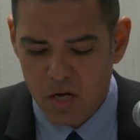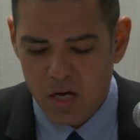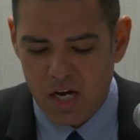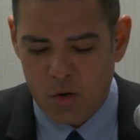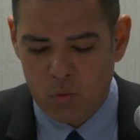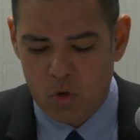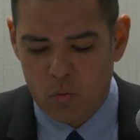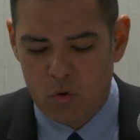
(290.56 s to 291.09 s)

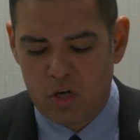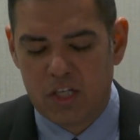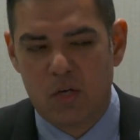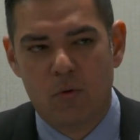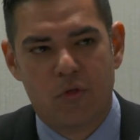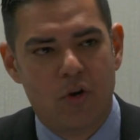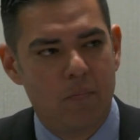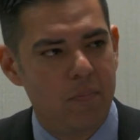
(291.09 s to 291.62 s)
We're working
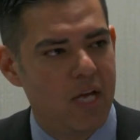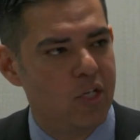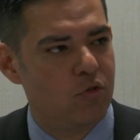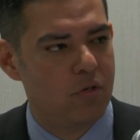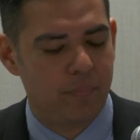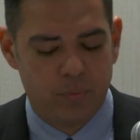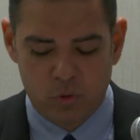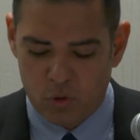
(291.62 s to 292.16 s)
with our
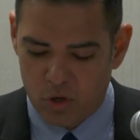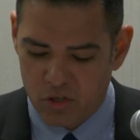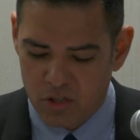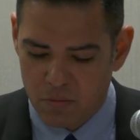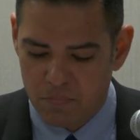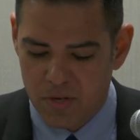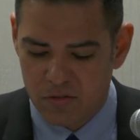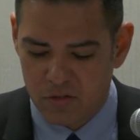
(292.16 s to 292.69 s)
major employers
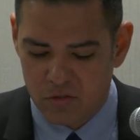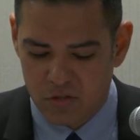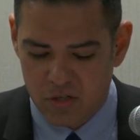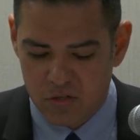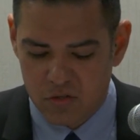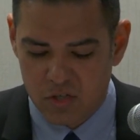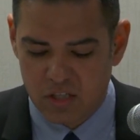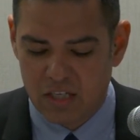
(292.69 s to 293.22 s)
and
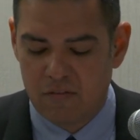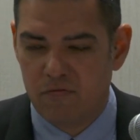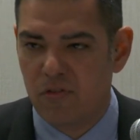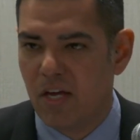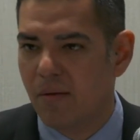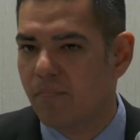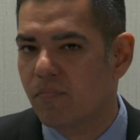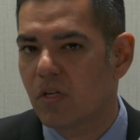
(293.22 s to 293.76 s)
businesses to give
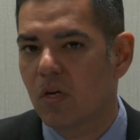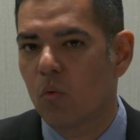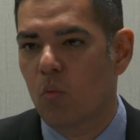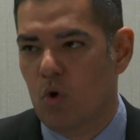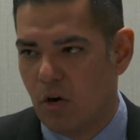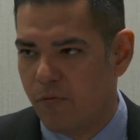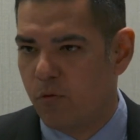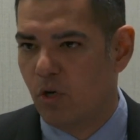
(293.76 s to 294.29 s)
them
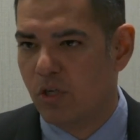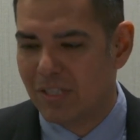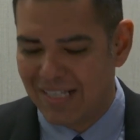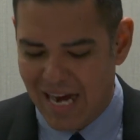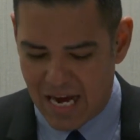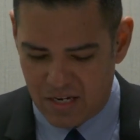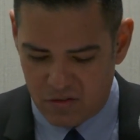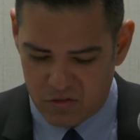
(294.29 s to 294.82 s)
workforce
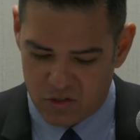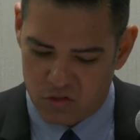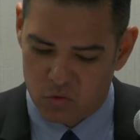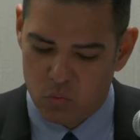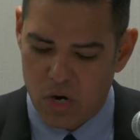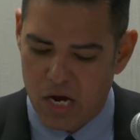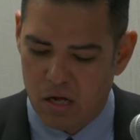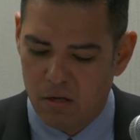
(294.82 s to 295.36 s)
guidance as
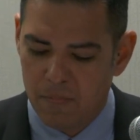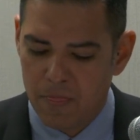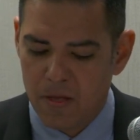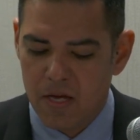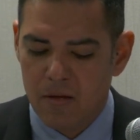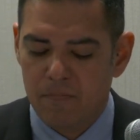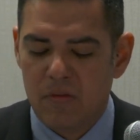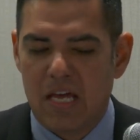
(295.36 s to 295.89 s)
well.
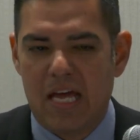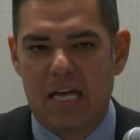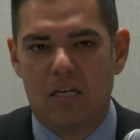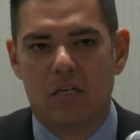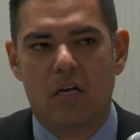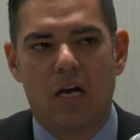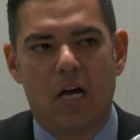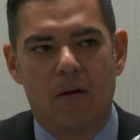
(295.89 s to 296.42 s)

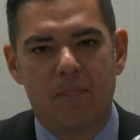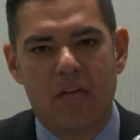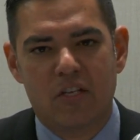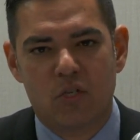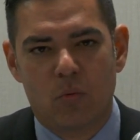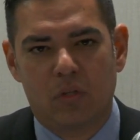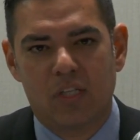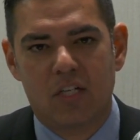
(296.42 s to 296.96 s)
And as
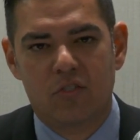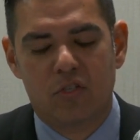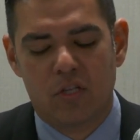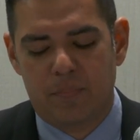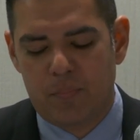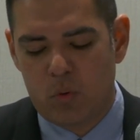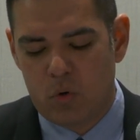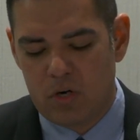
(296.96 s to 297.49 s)
it relates to the
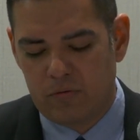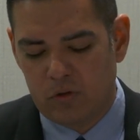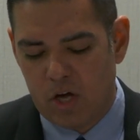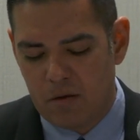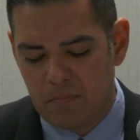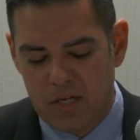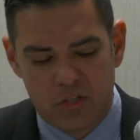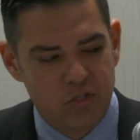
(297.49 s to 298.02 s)
Port of
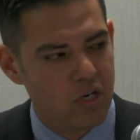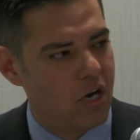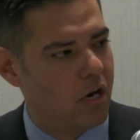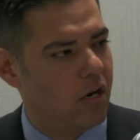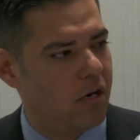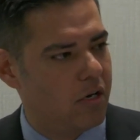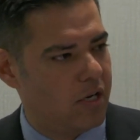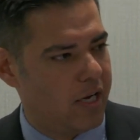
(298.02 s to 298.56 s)
Long Beach,
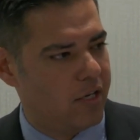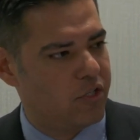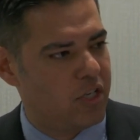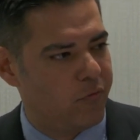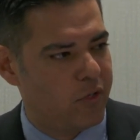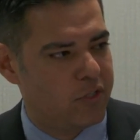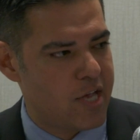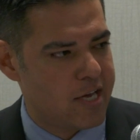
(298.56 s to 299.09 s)
our
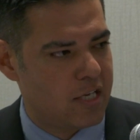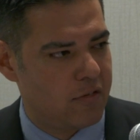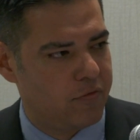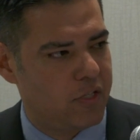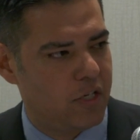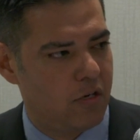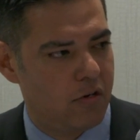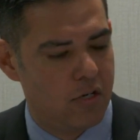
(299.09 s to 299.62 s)
chief executive
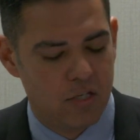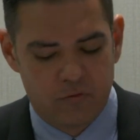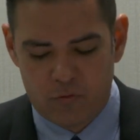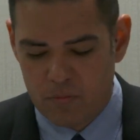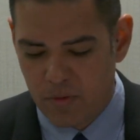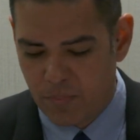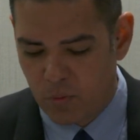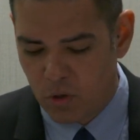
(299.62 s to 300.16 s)
here is
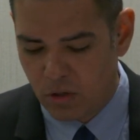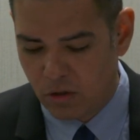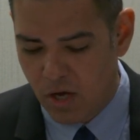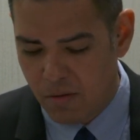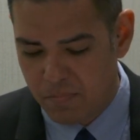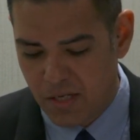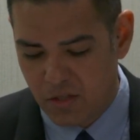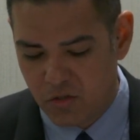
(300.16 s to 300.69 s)
from the Port of
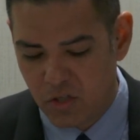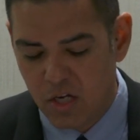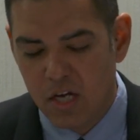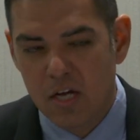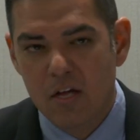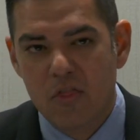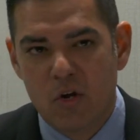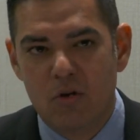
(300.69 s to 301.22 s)
Long Beach.
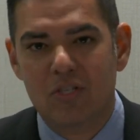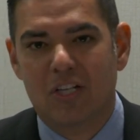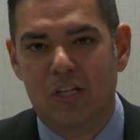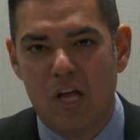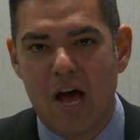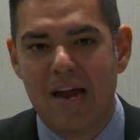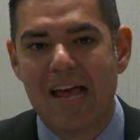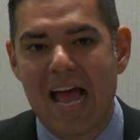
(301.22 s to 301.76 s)
There is a
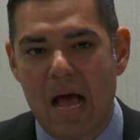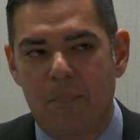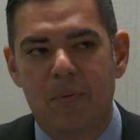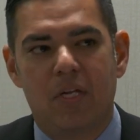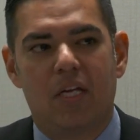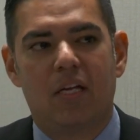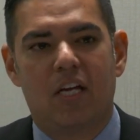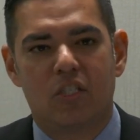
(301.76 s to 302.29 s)
lot
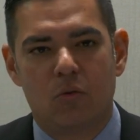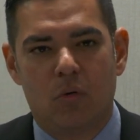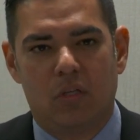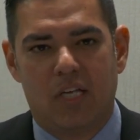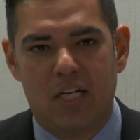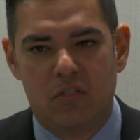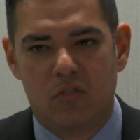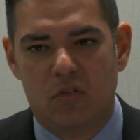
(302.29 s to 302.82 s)
happening as it
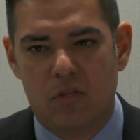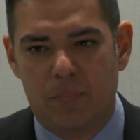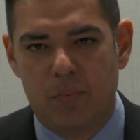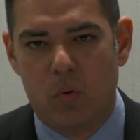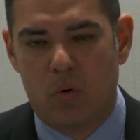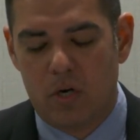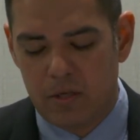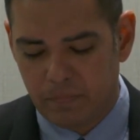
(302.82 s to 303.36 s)
relates to the
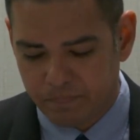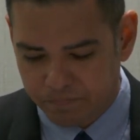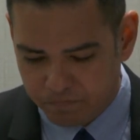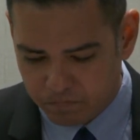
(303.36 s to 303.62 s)
port.